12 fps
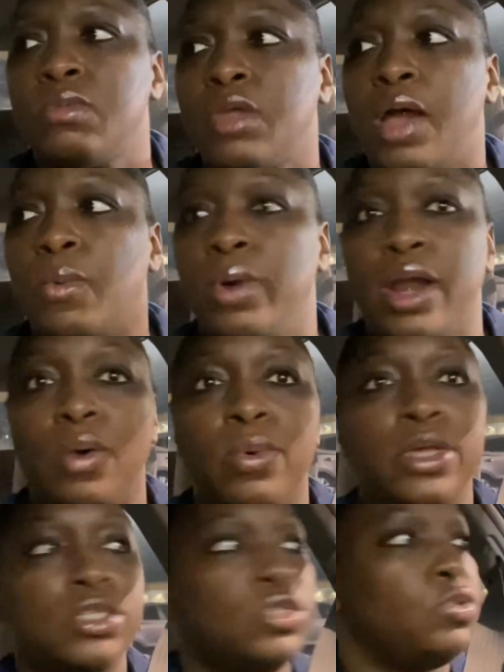when I
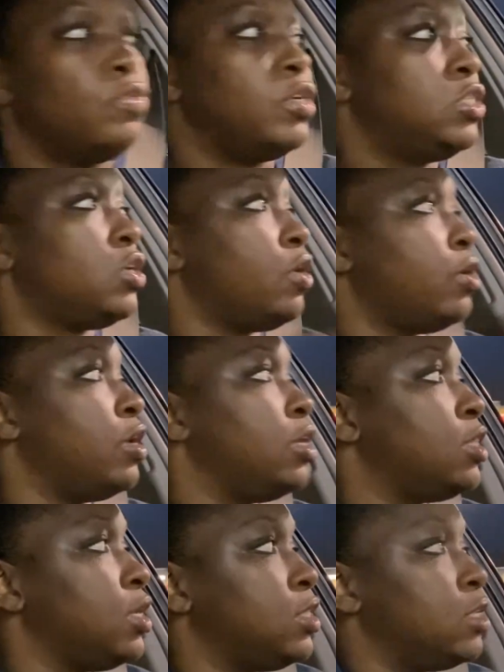went to return it,
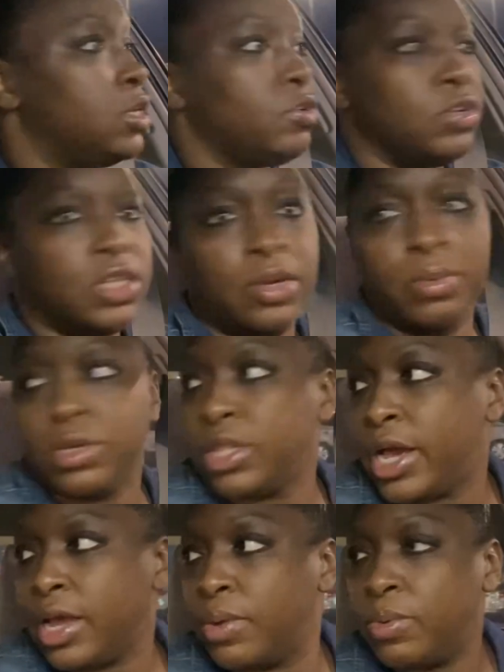they literally were
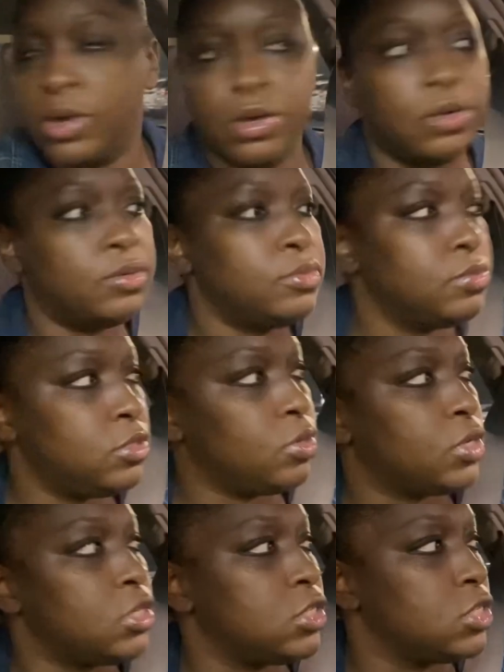like, well, you
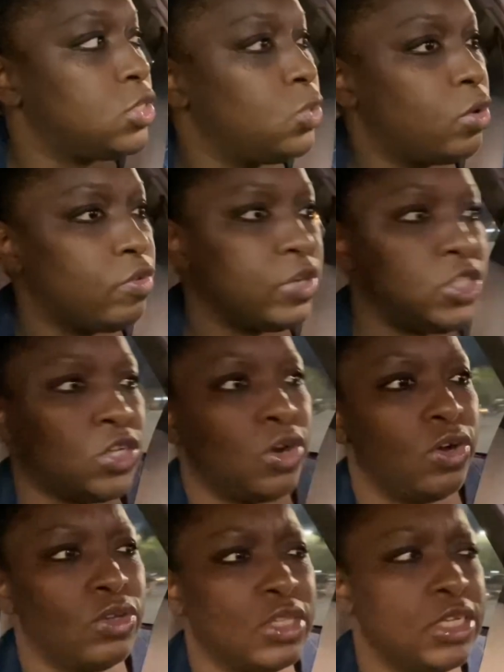can just do a
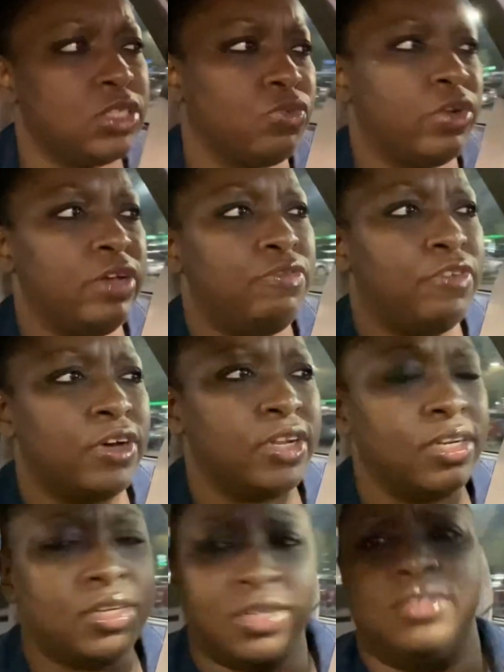returnless
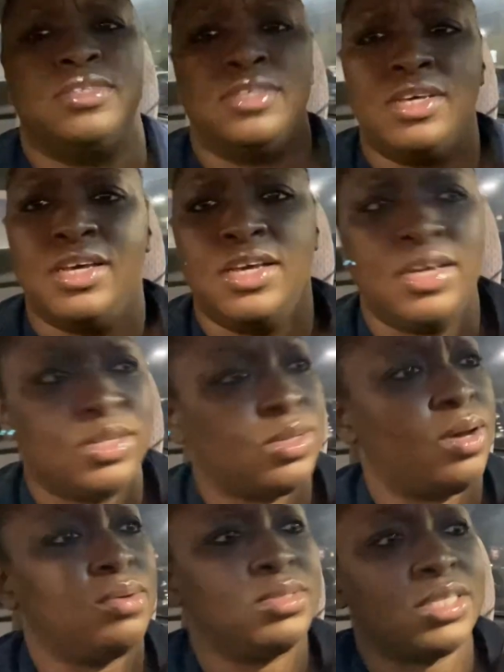refund. So
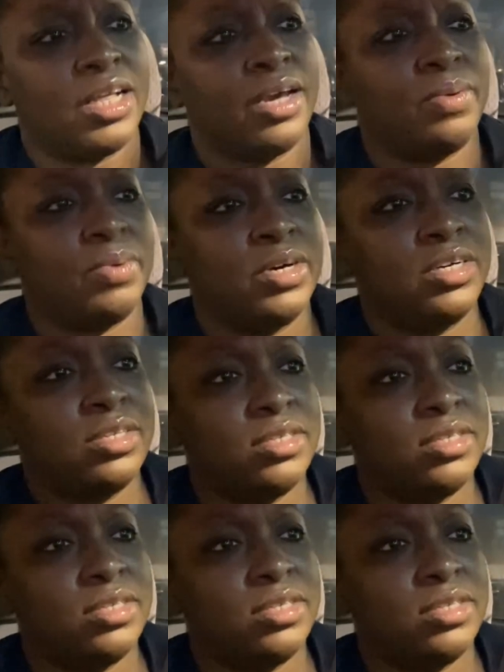I was like, what?